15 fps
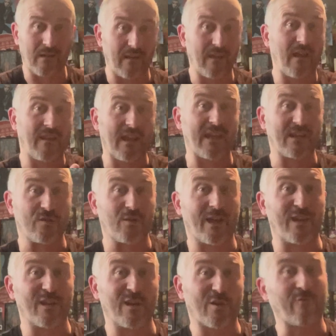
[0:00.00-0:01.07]
then you
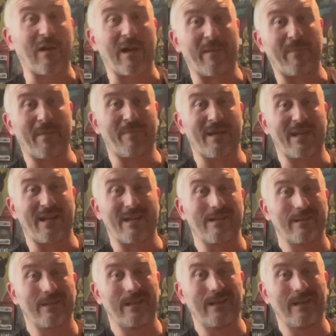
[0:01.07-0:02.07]
get the crybaby